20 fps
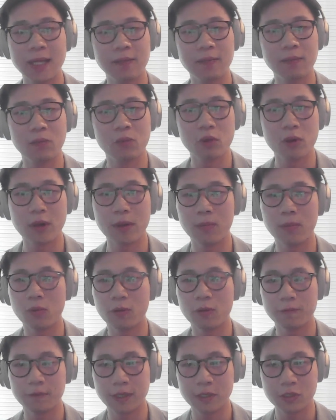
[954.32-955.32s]
adding more
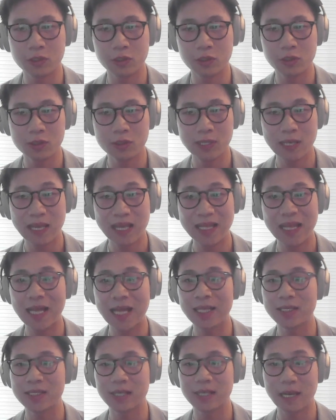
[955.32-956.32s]
and more features
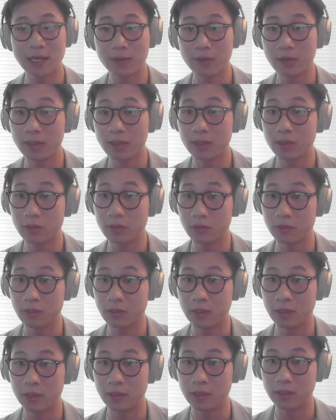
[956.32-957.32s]
that is tailored
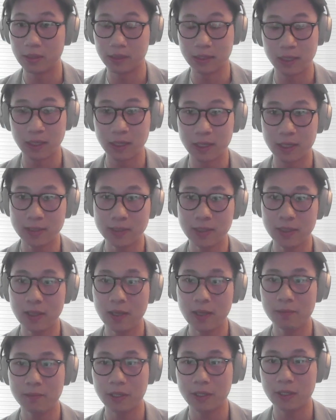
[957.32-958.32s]
to the
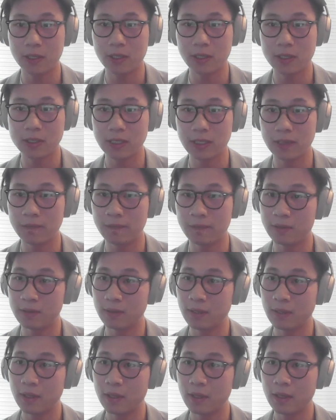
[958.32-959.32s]
clients, because
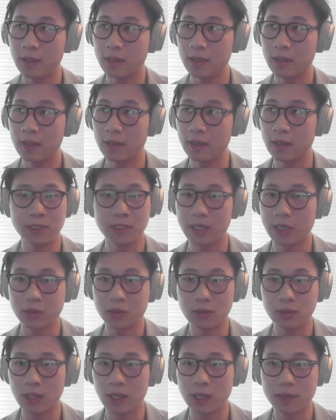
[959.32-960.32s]
even GPT
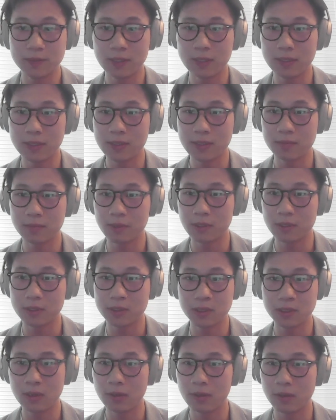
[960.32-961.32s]
can do a lot of things,
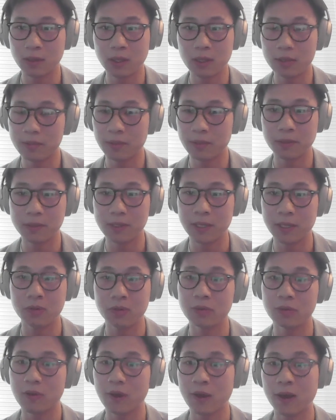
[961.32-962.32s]
but still a lot of people,
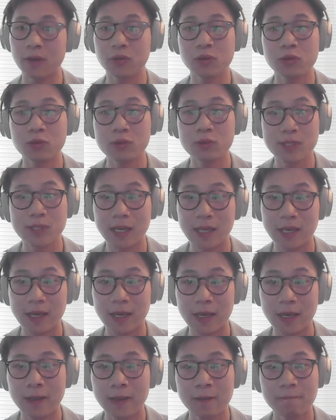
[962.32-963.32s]
they don't know how to use the
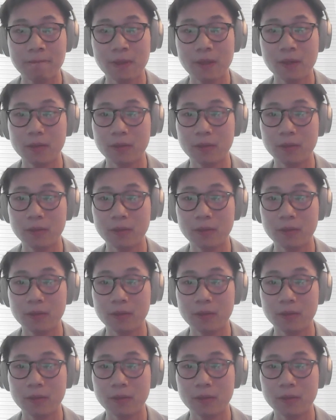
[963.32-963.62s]
AI,